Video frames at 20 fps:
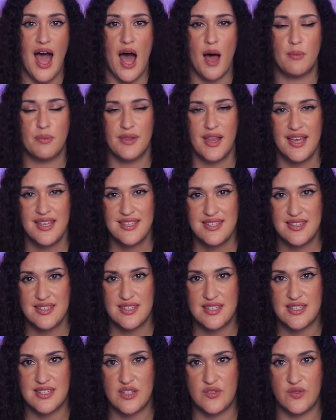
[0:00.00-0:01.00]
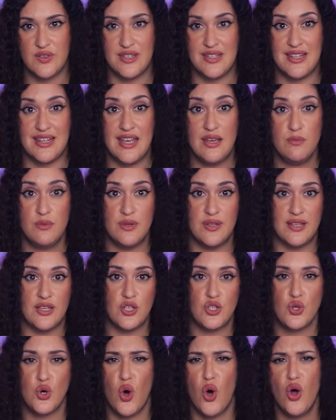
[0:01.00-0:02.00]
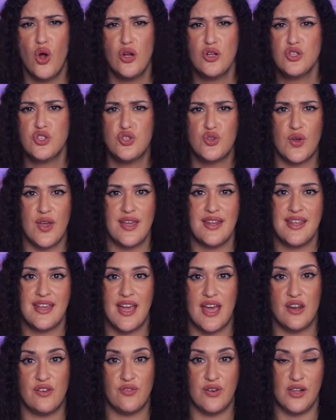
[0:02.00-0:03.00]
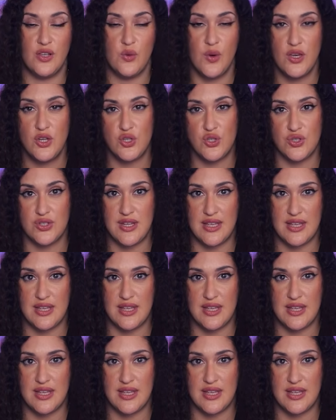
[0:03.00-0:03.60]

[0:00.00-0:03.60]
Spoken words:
Apply sensitivity labeling to all training and evaluation